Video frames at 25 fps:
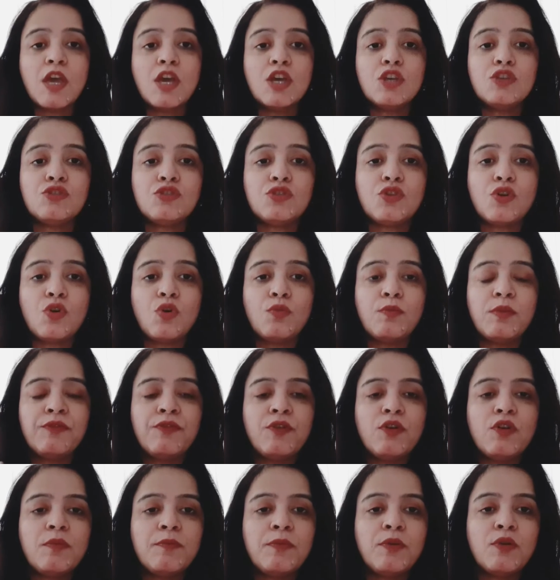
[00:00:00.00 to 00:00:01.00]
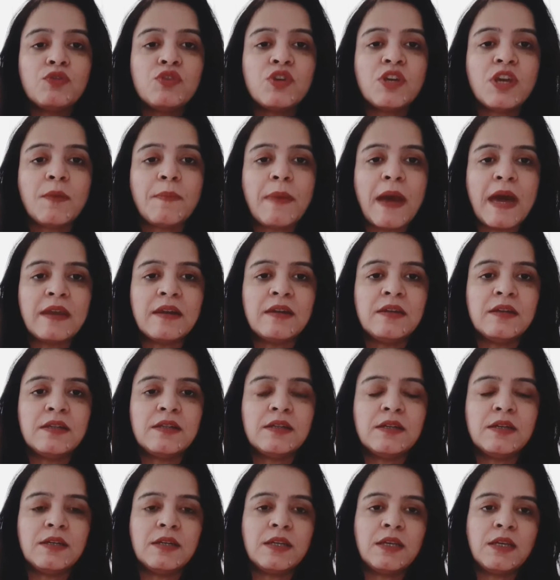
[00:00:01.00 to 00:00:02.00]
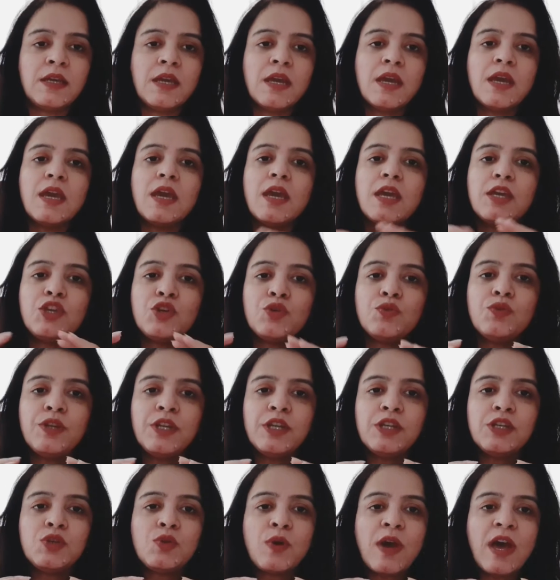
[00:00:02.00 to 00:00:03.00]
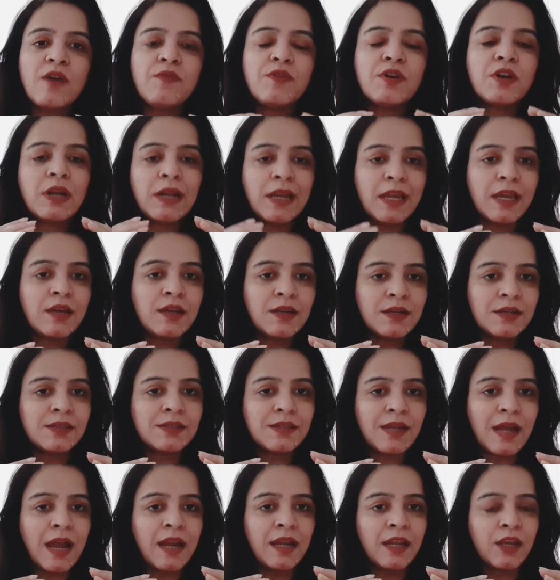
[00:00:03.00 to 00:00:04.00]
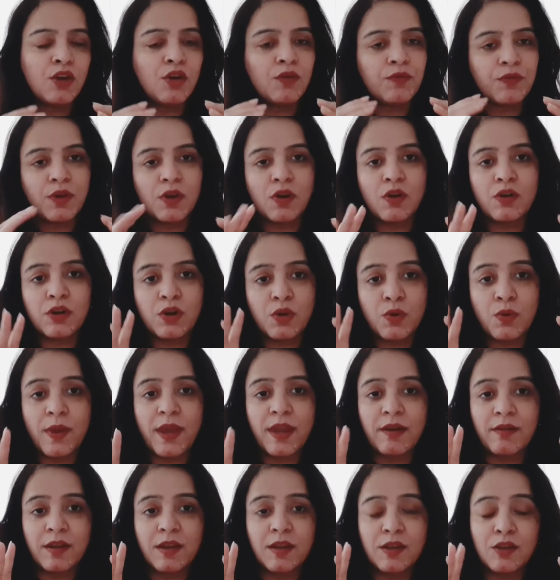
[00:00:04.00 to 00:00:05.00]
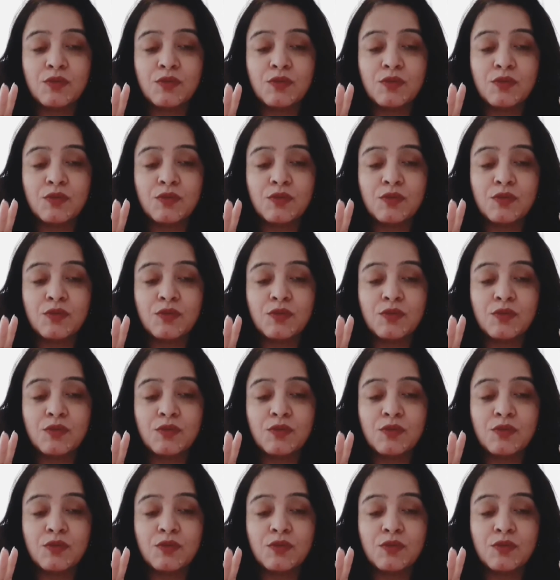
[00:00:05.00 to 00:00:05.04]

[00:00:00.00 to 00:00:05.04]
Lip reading: So before approaching a patent attorney, you need to have a clear understanding of your query.